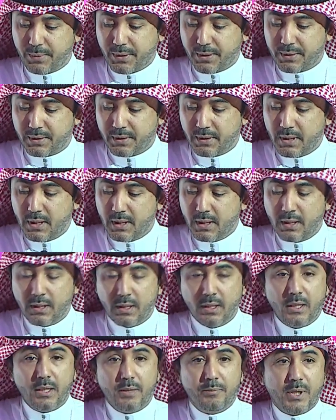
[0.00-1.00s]
In primary
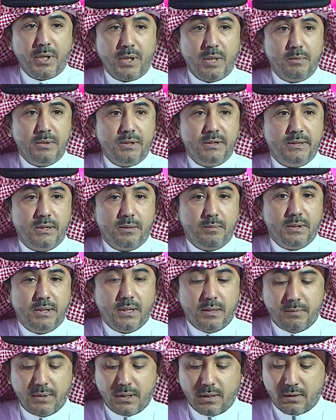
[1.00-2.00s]
dyslipidemia,
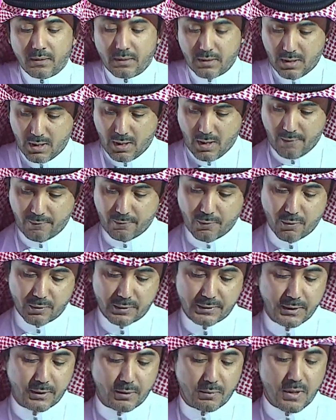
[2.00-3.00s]
of course, you don't have
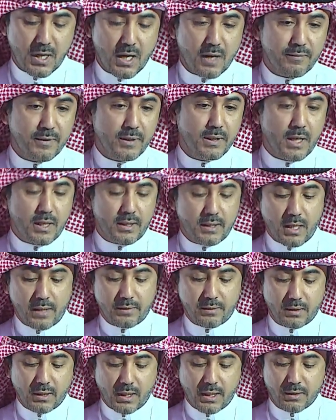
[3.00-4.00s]
any underlying
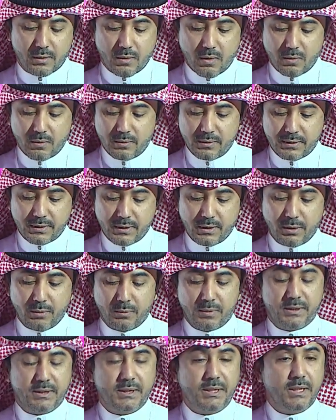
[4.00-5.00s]
cause. You would see
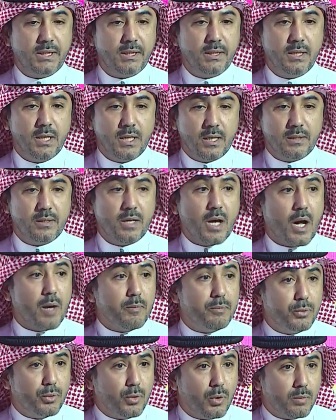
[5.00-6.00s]
the abnormal
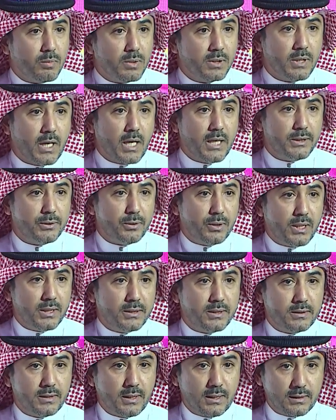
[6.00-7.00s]
isolated
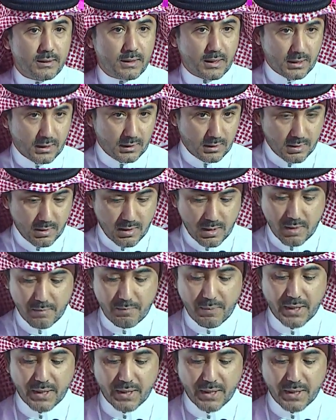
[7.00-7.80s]
LDL pattern.